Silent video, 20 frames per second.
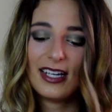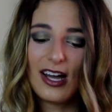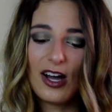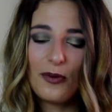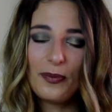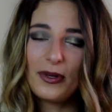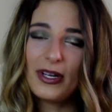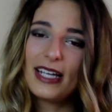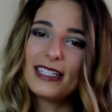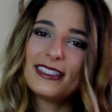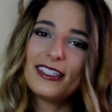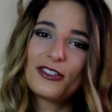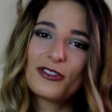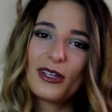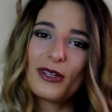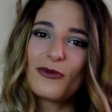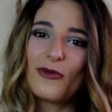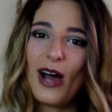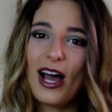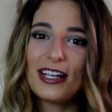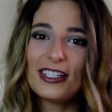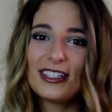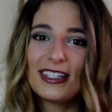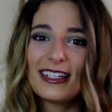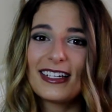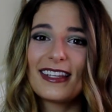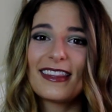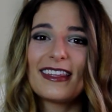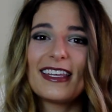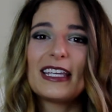hope you guys enjoyed
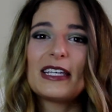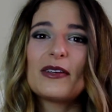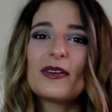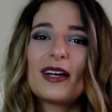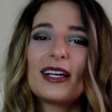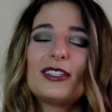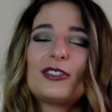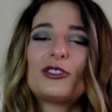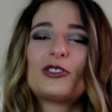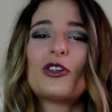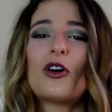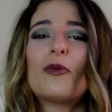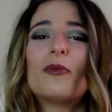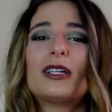watching, and thank you guys so